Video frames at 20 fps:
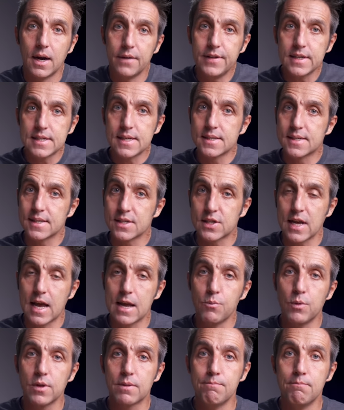And this is the
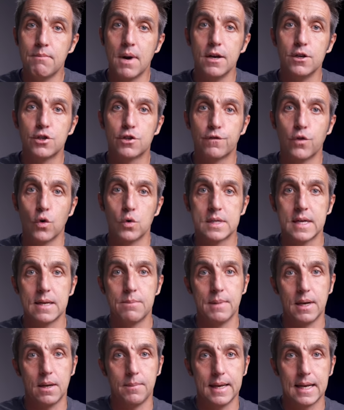same with most
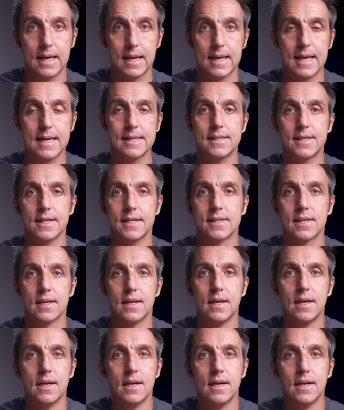14mm lenses.